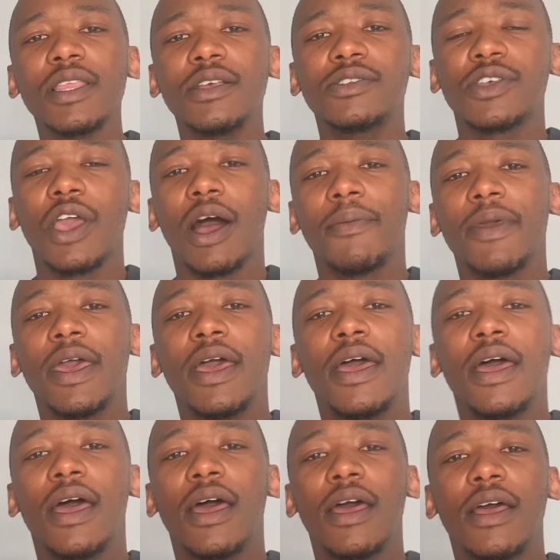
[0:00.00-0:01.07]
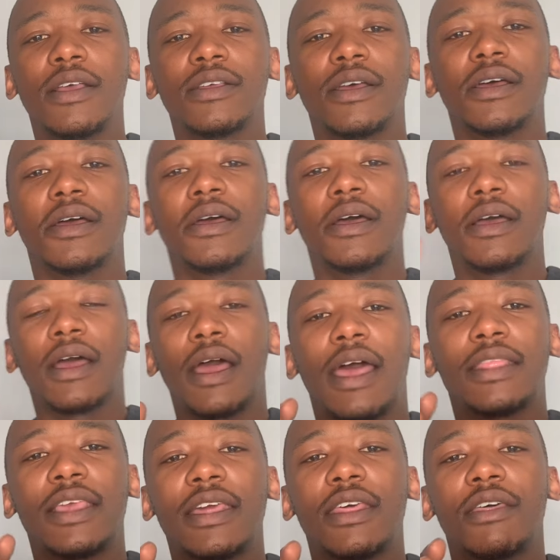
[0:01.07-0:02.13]
So yeah,
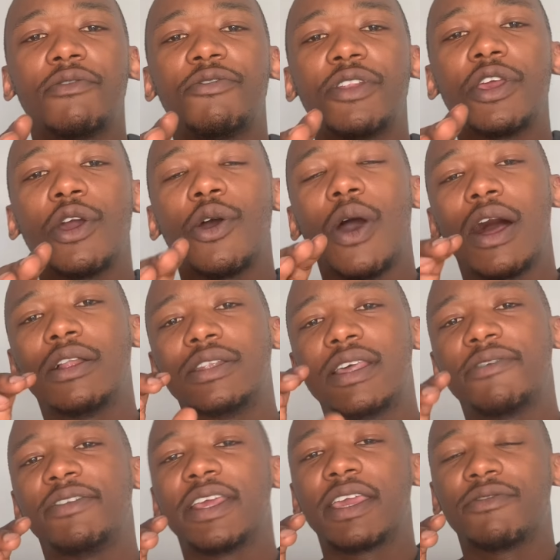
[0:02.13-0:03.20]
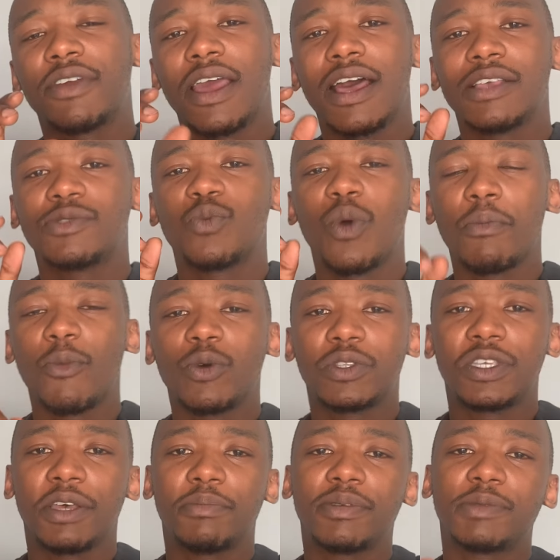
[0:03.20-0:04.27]
at the end of the video, I'll definitely give you guys one more
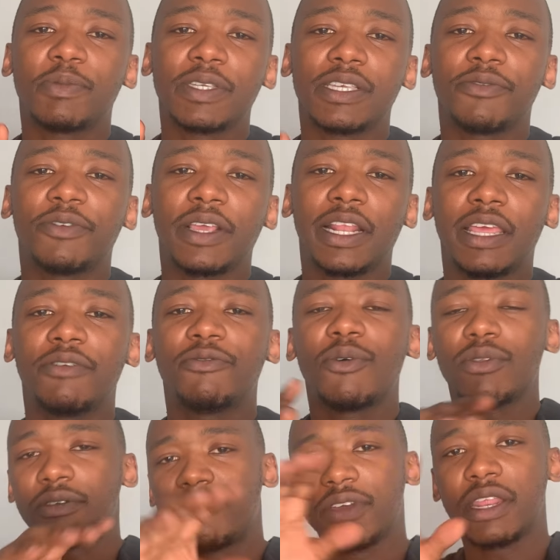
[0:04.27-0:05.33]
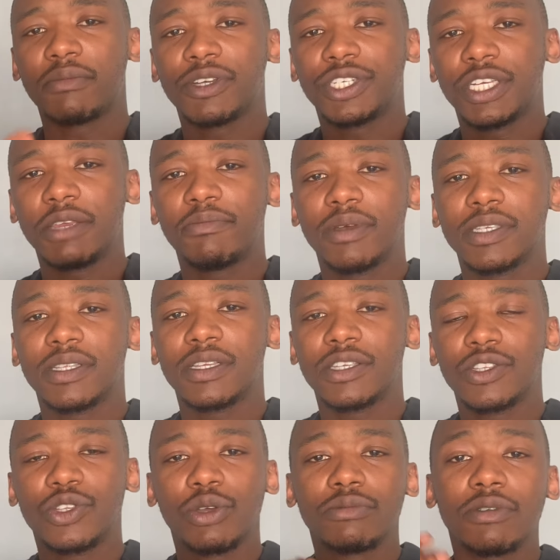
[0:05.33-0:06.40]
tip specifically for the vending machine business
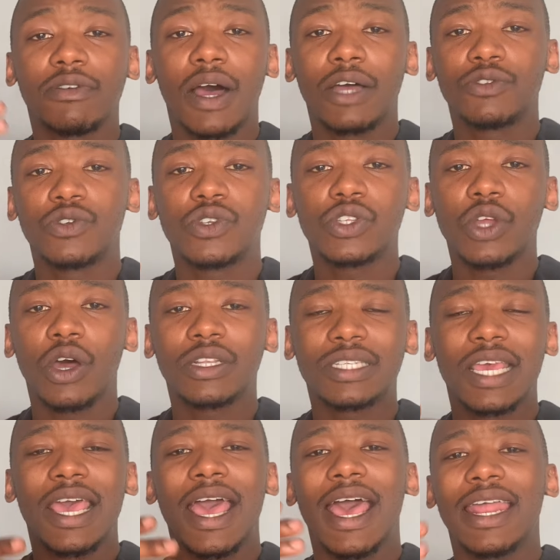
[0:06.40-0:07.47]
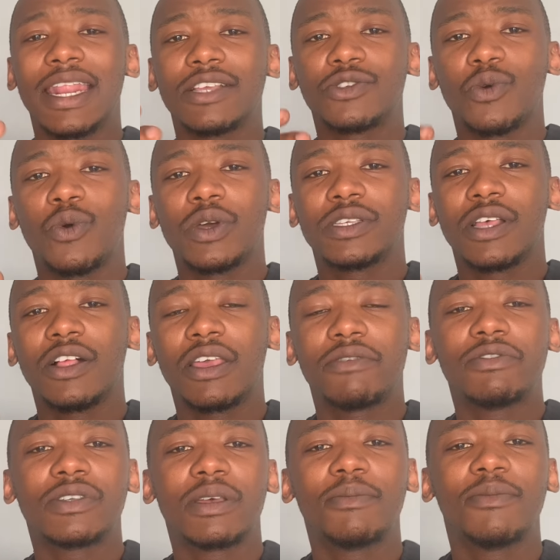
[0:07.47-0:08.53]
in terms of how to start. And as always, I'll give
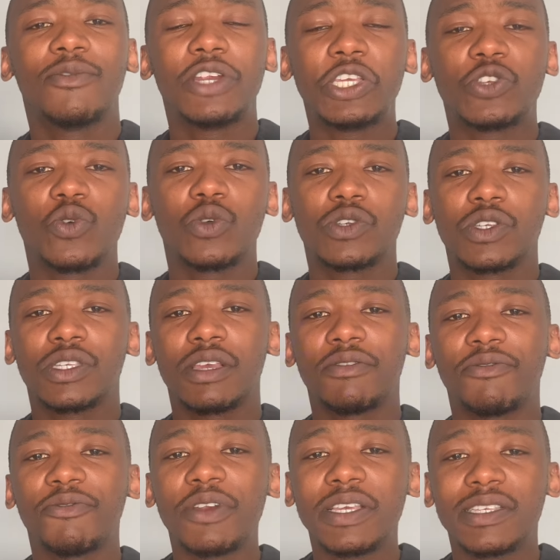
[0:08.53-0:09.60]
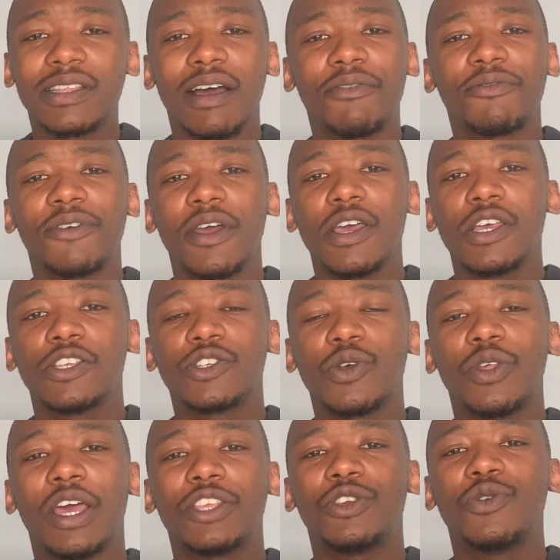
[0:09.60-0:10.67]
you some resources and free stuff so
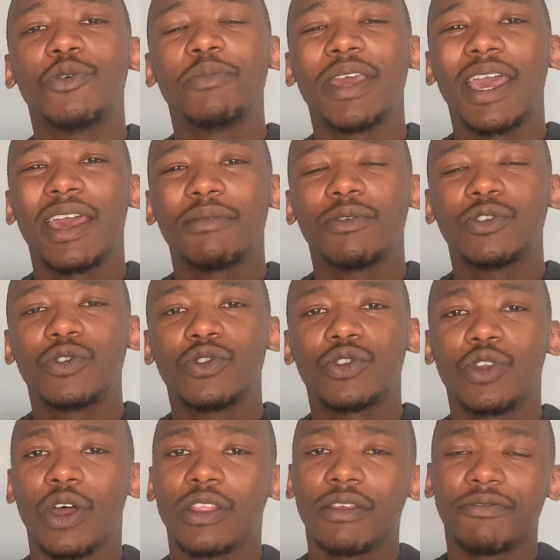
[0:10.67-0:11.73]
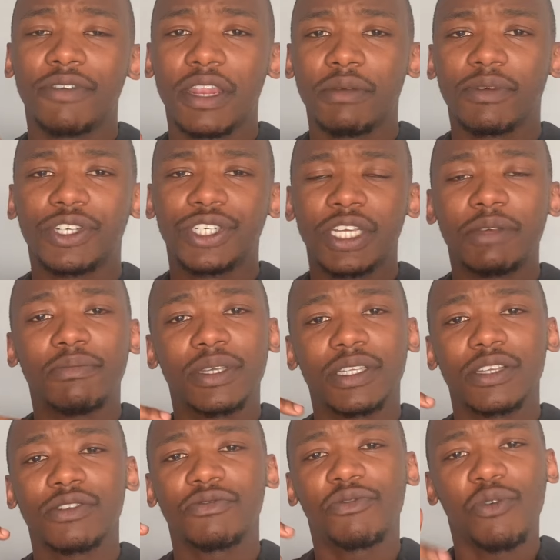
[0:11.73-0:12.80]
that you'll be able to start the vending machine
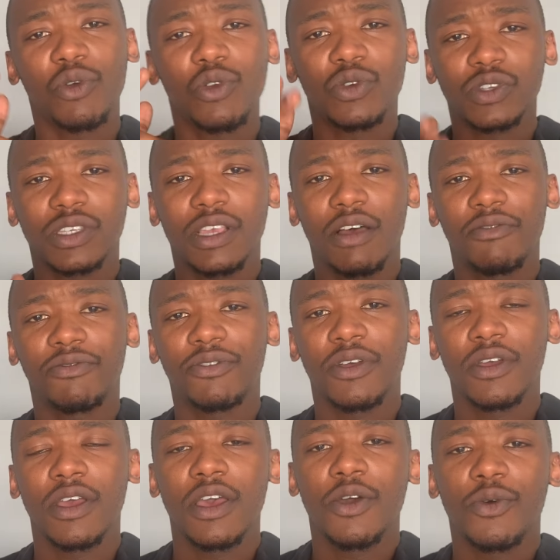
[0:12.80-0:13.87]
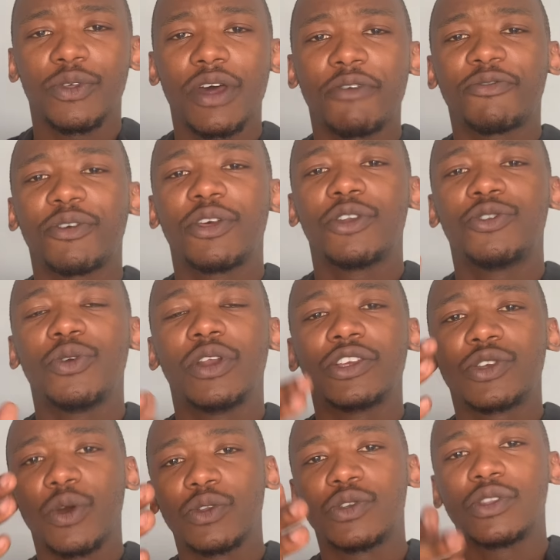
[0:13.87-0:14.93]
business for yourself. Without further ado, let's
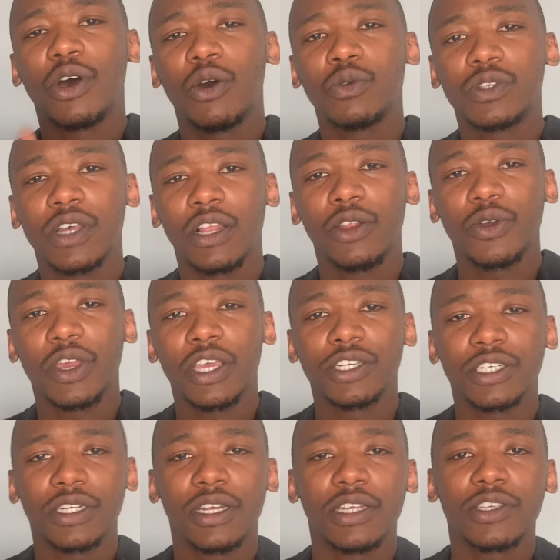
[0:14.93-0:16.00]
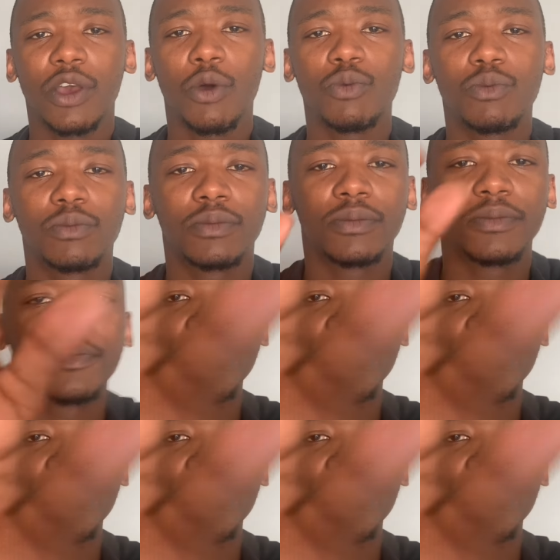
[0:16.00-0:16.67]
go to the hotel location. Let's go.